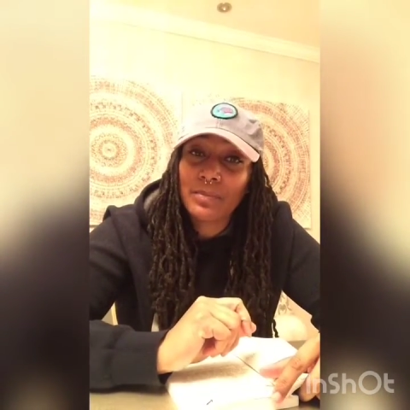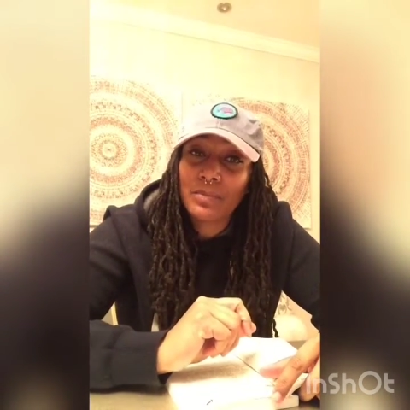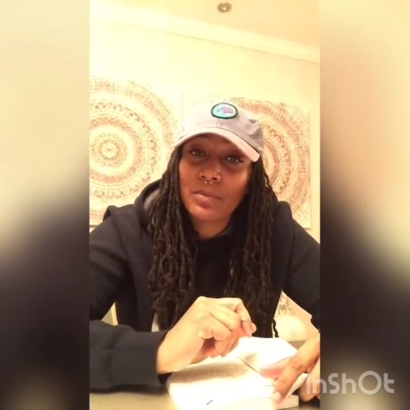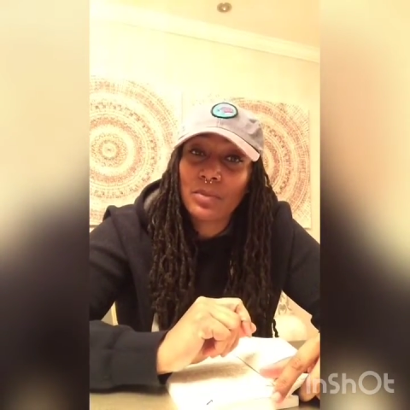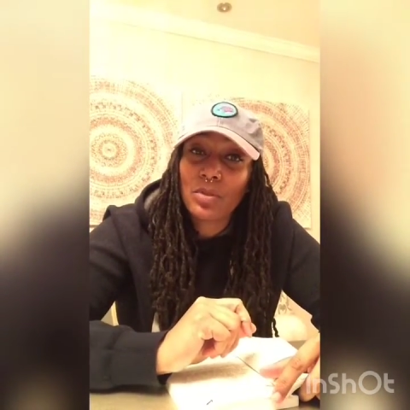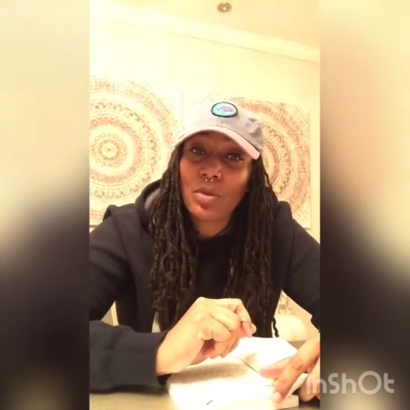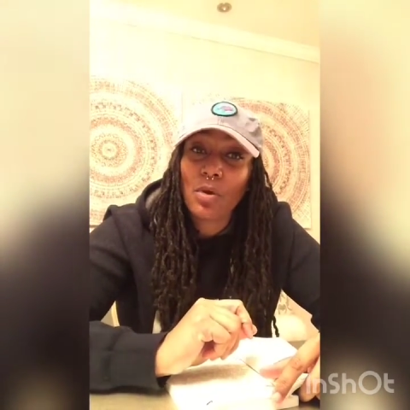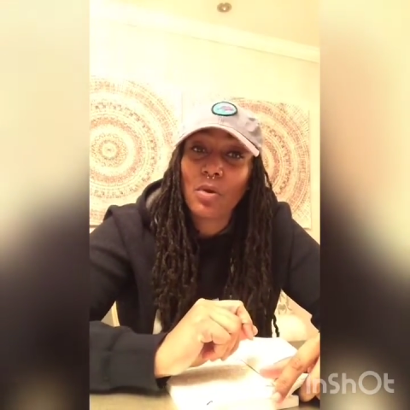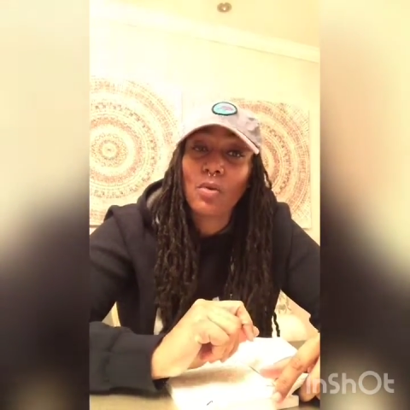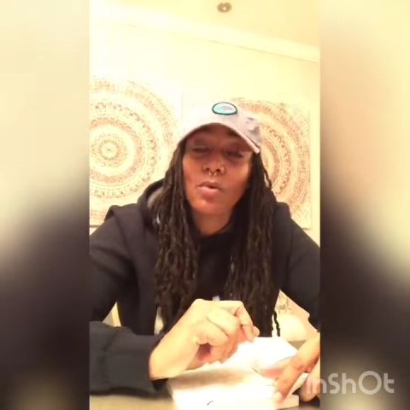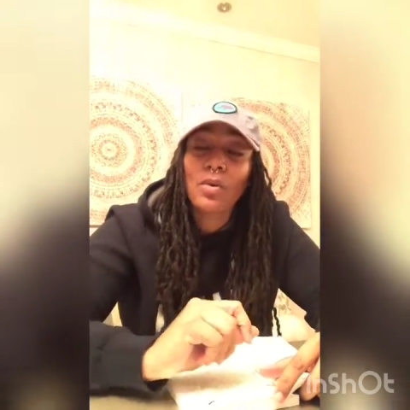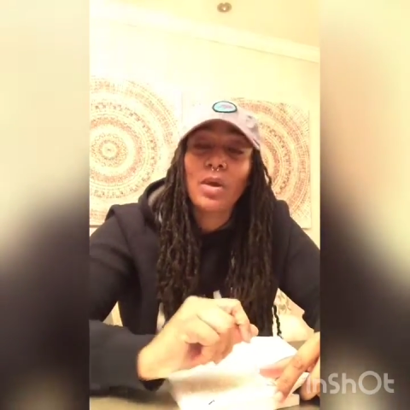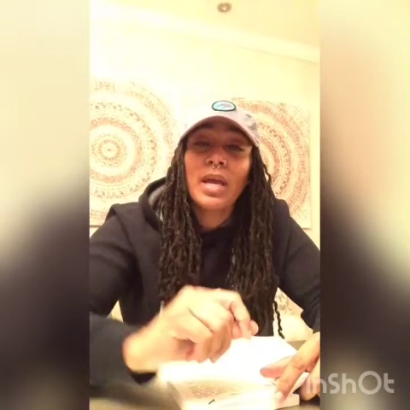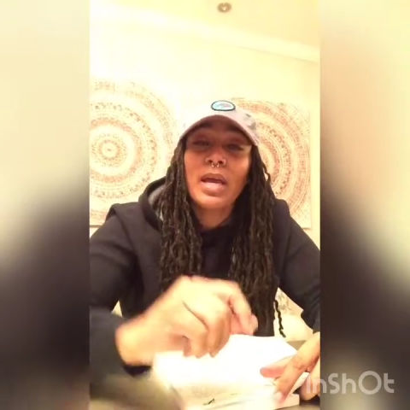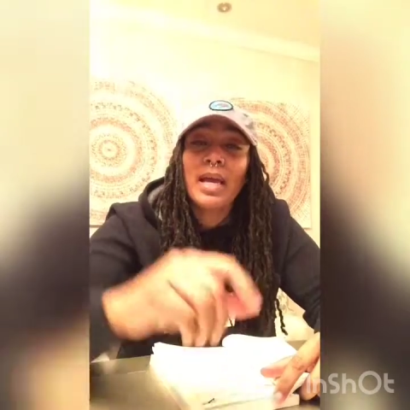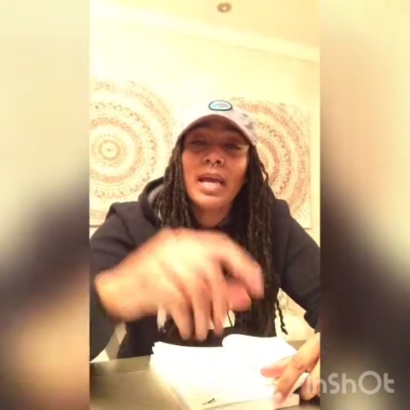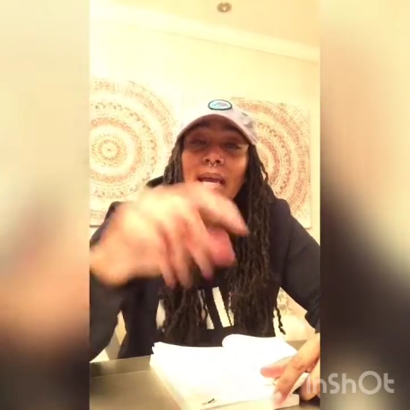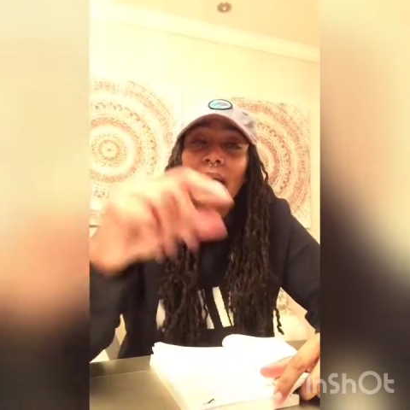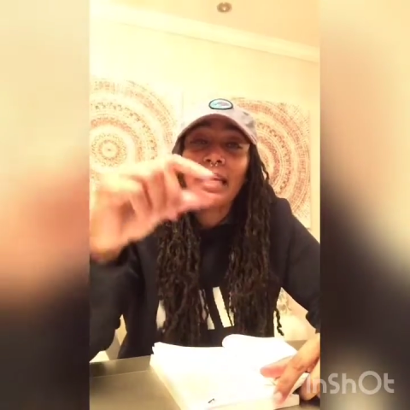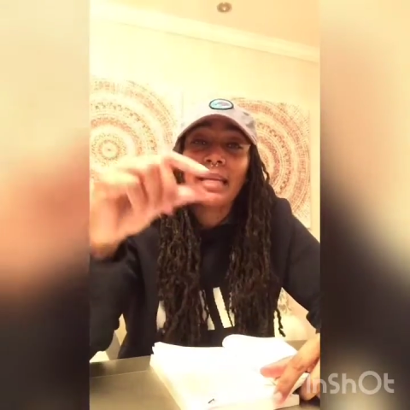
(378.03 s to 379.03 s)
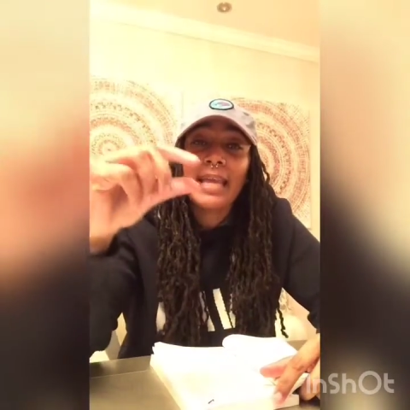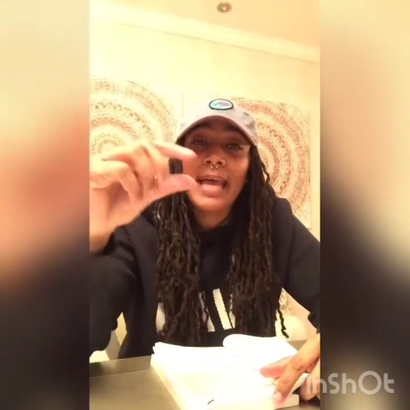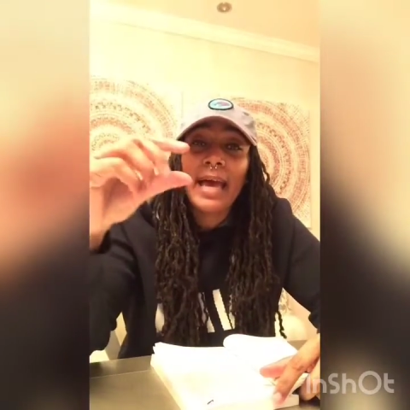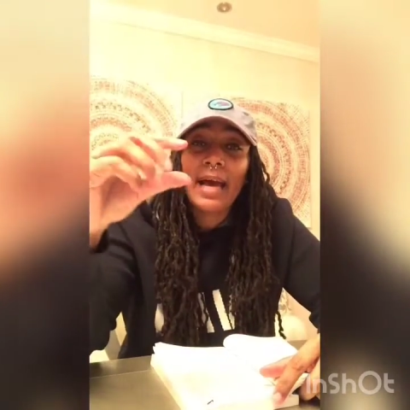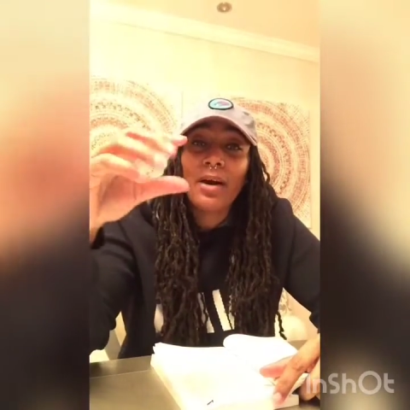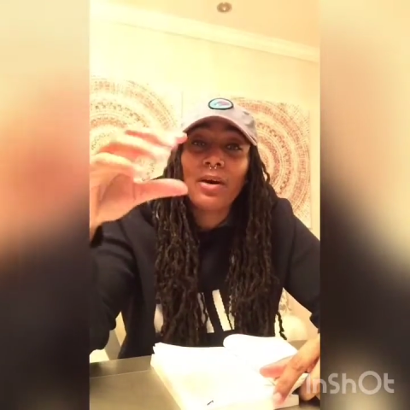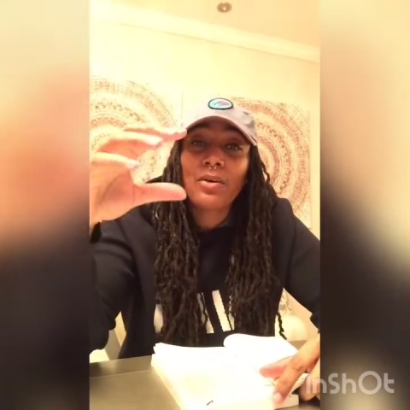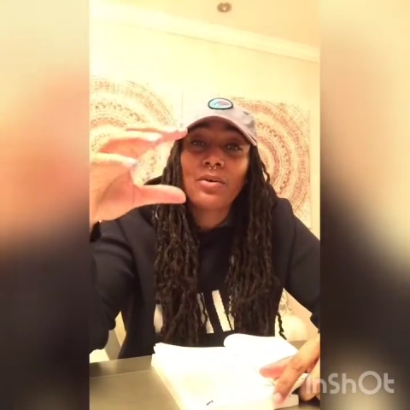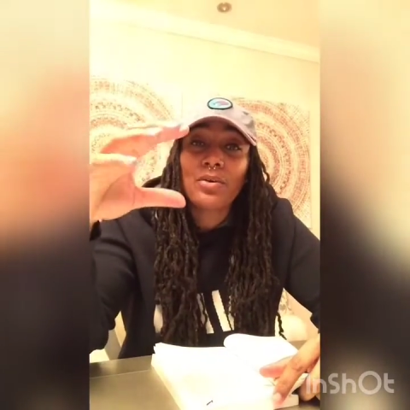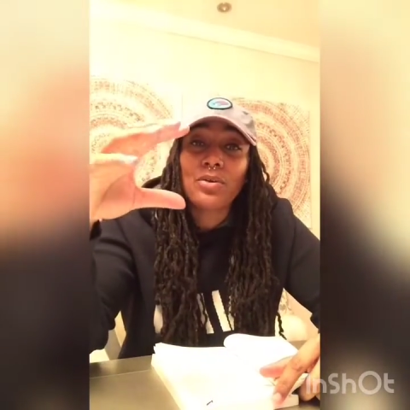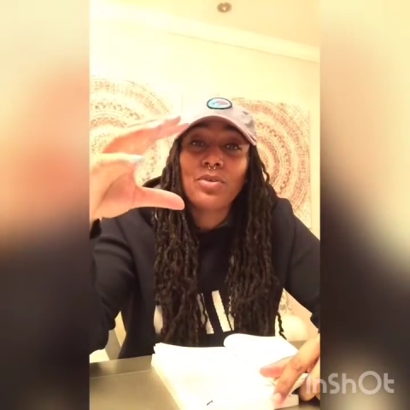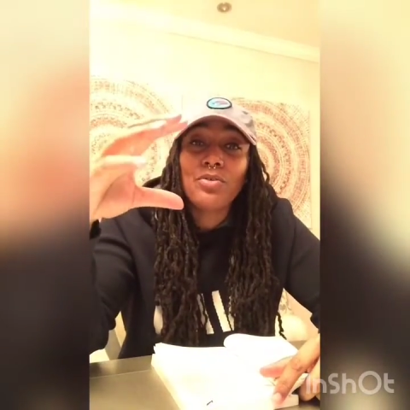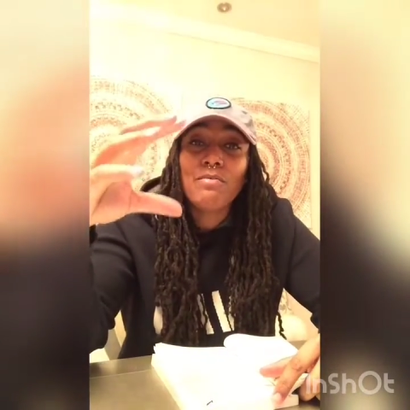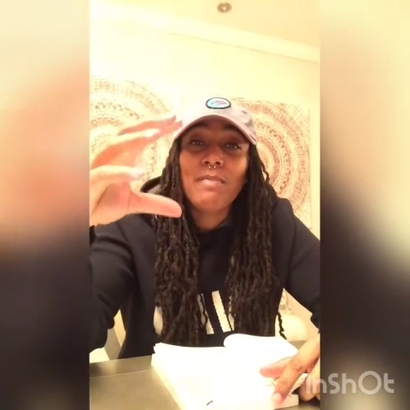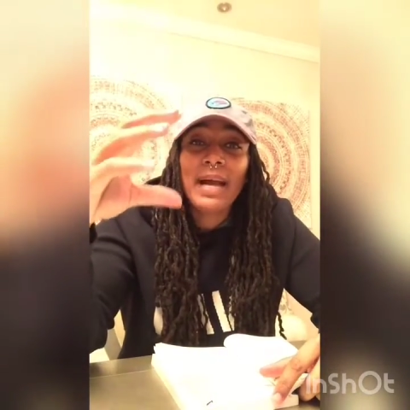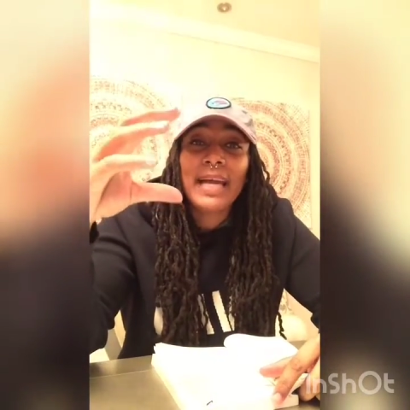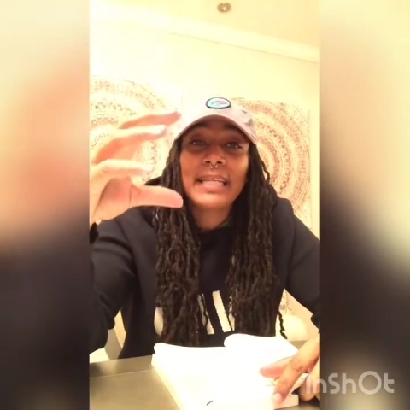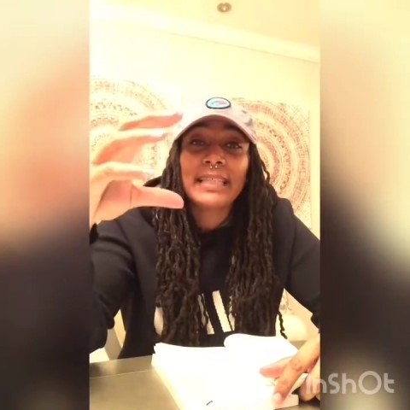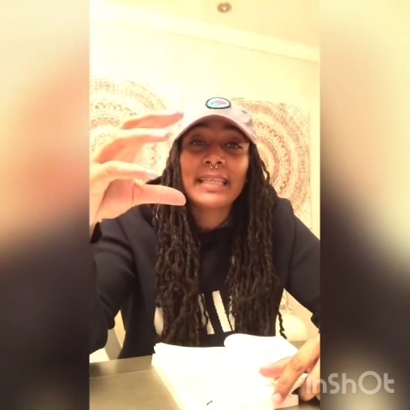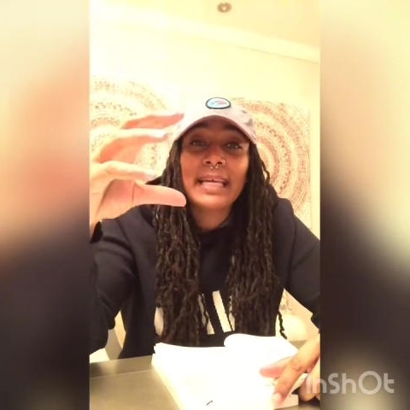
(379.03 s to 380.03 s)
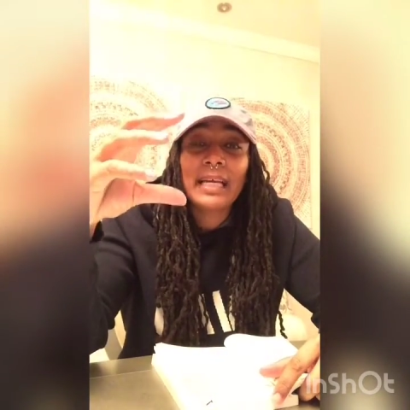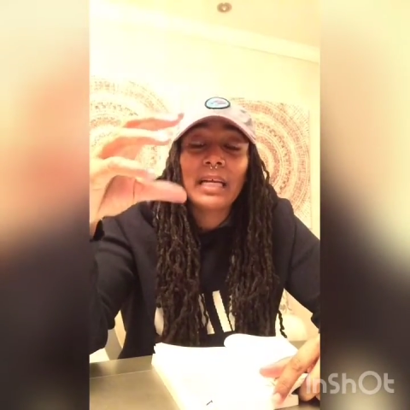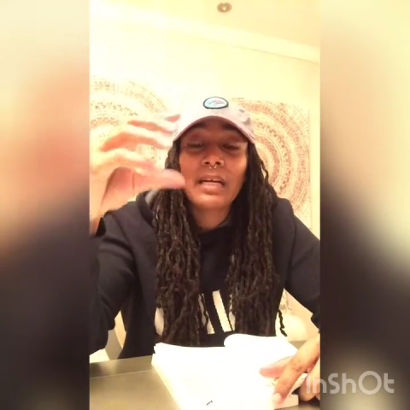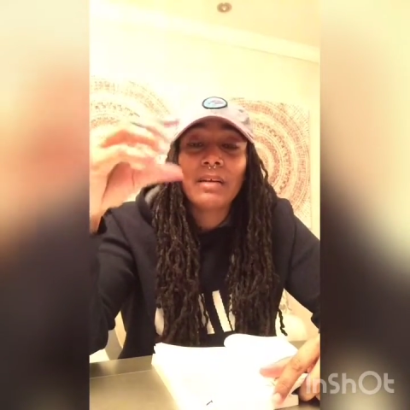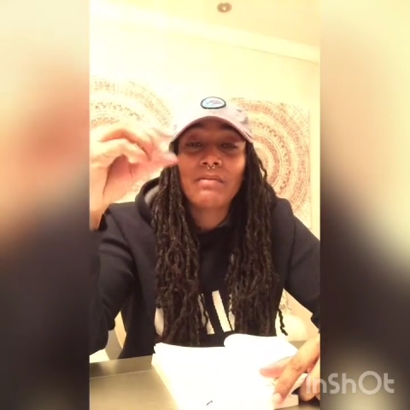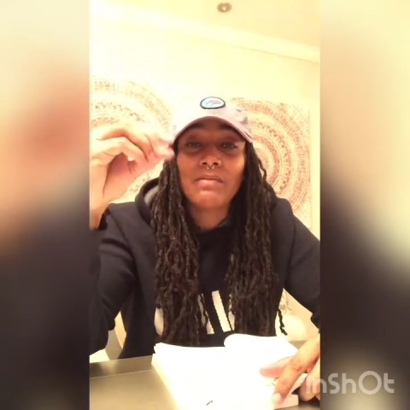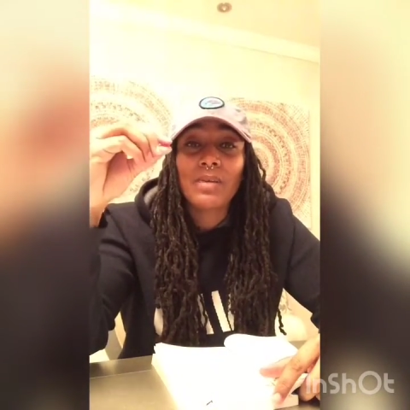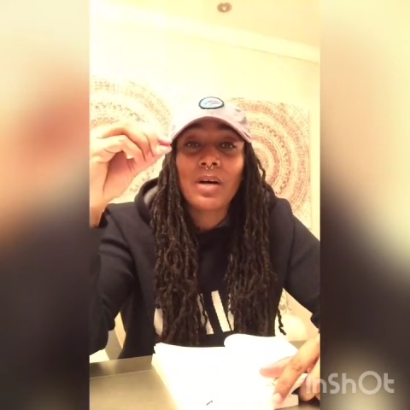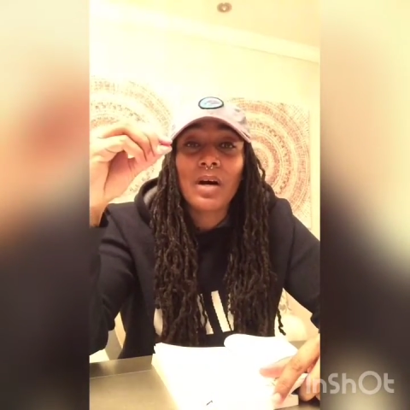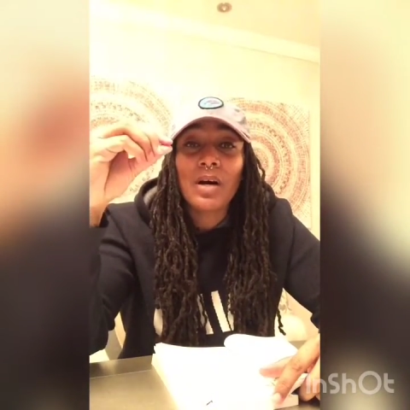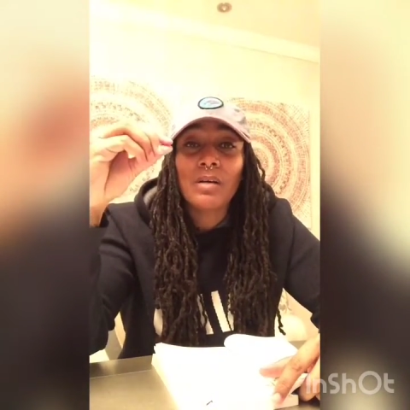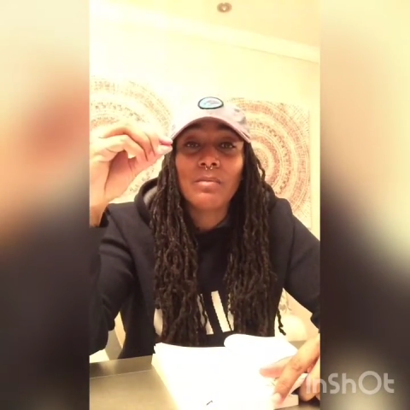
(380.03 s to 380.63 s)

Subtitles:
So now you might think of